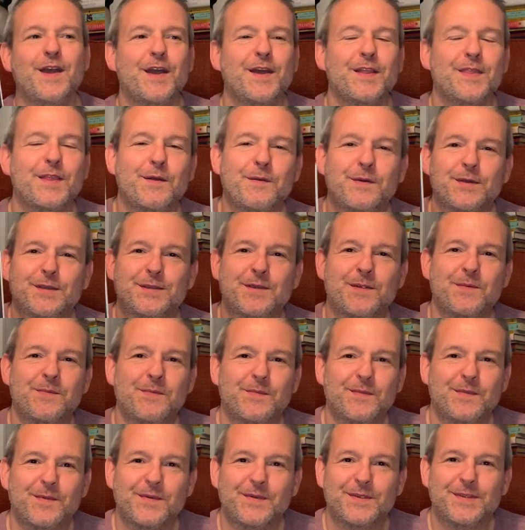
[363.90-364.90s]
there was
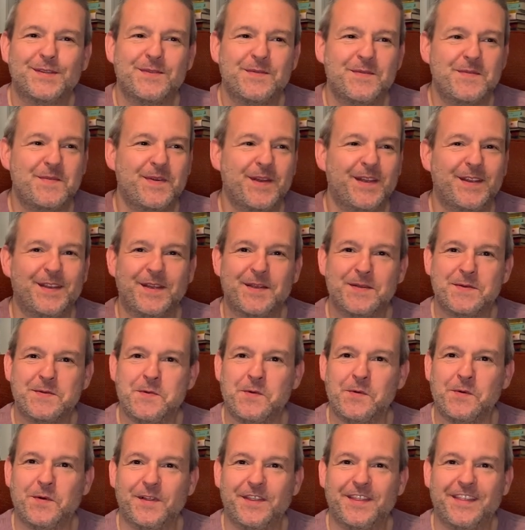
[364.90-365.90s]
some really
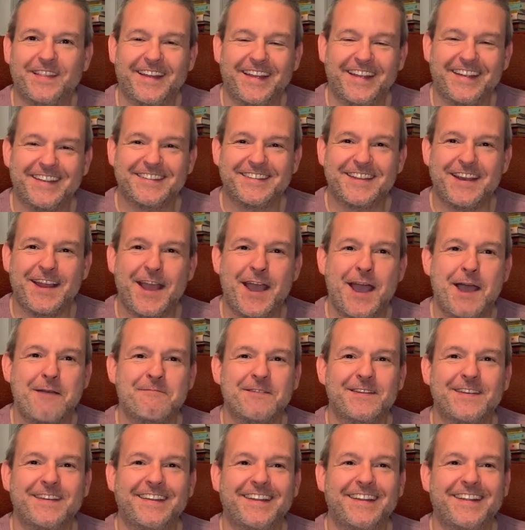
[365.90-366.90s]
cool things that
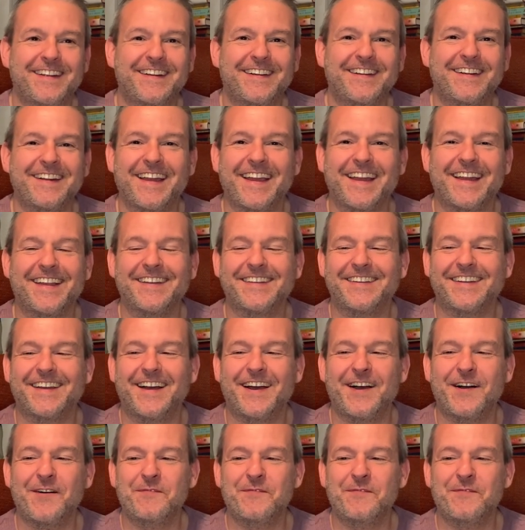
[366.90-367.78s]
happened here, and